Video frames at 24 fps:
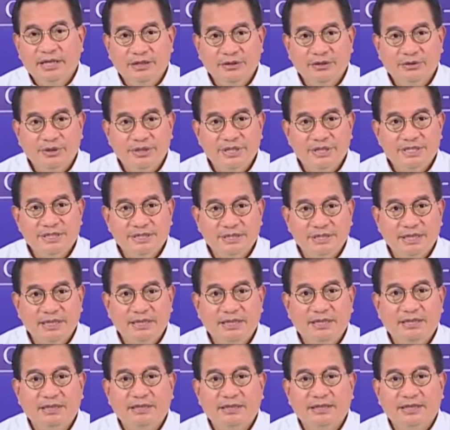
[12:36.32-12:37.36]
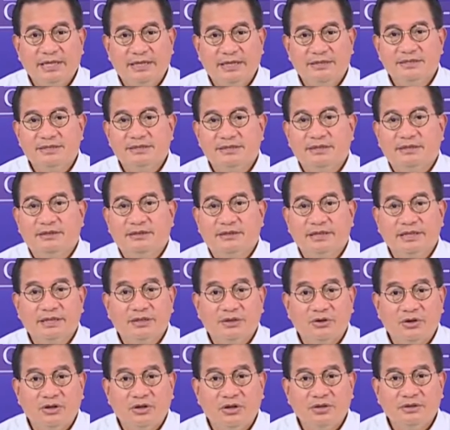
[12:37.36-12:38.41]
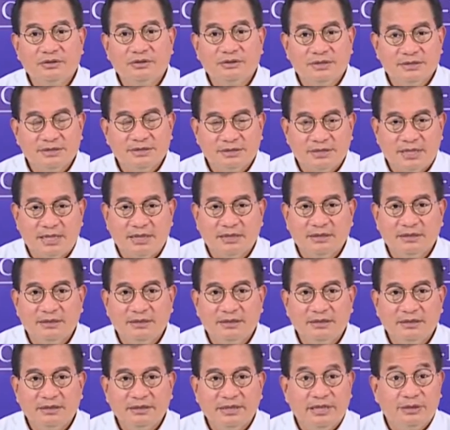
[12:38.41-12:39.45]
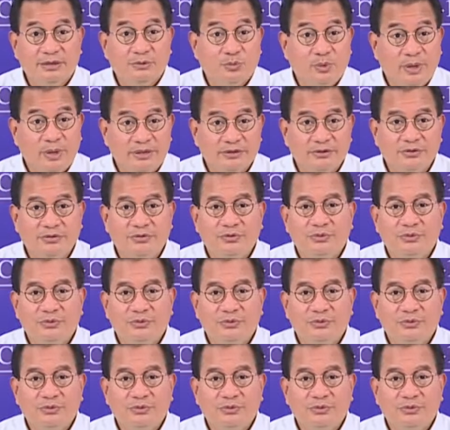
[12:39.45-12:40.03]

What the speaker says: Indonesia can still recall the struggle it went